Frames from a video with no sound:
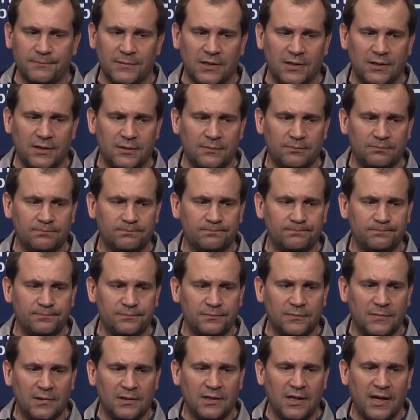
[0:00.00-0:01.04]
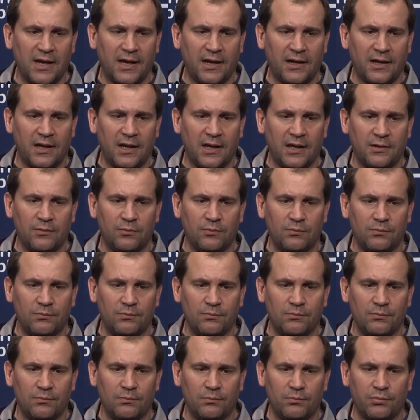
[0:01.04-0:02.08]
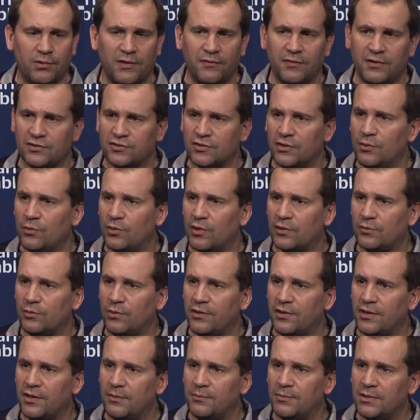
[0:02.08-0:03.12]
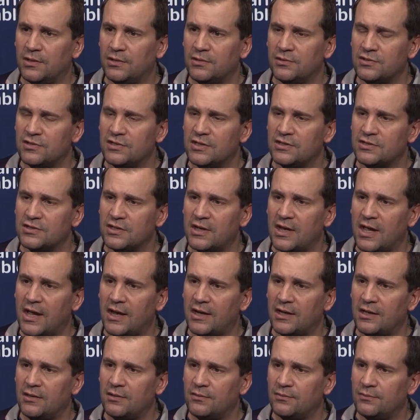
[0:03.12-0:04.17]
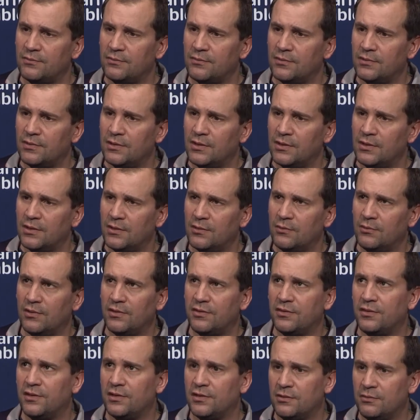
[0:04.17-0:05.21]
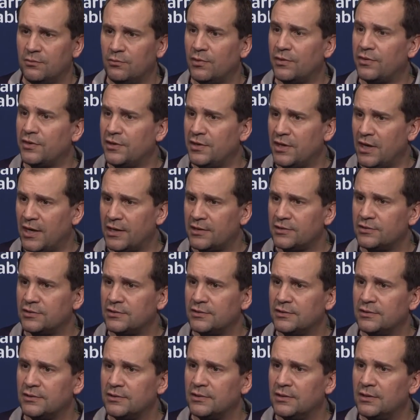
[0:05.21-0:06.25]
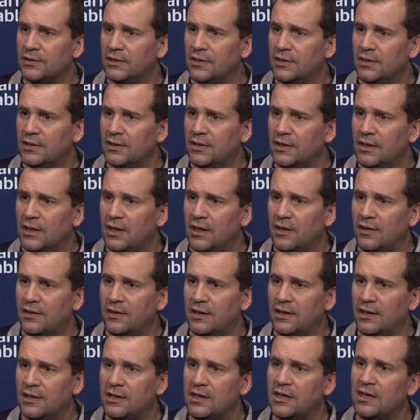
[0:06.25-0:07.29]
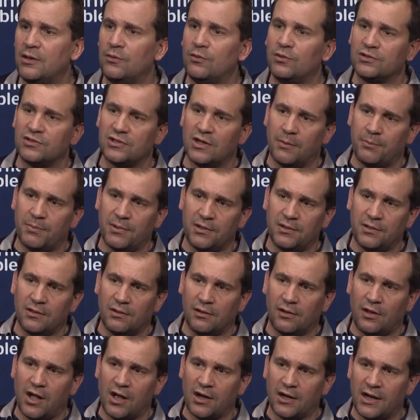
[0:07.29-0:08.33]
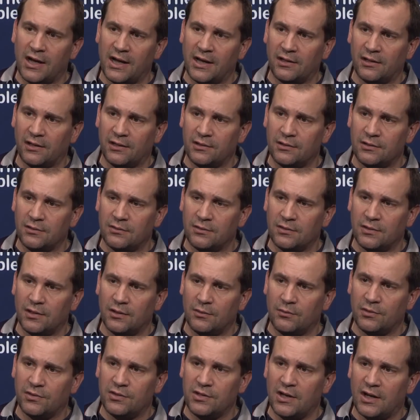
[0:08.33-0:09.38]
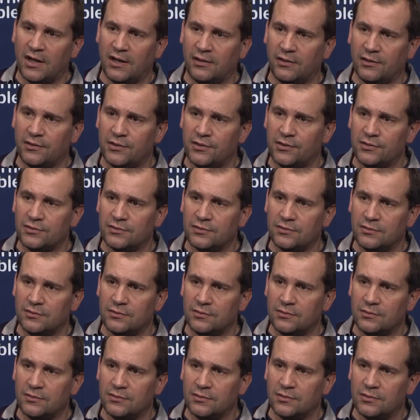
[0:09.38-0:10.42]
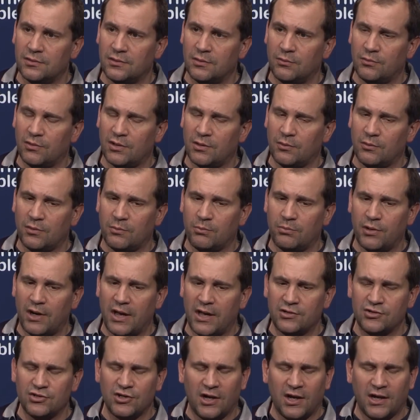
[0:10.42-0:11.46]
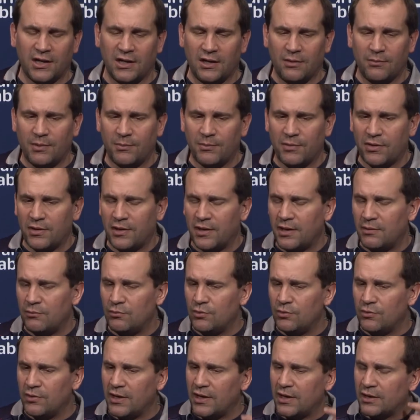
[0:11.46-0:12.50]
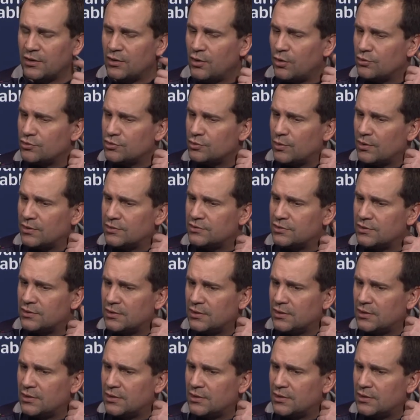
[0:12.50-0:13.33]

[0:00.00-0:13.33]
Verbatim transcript: Um, Dan had previously worked with him in Cincinnati with the with the Ducks, and then he was up in Long Island uh, with the Islanders, working with Bradshaw. I can't remember the who the head coach was.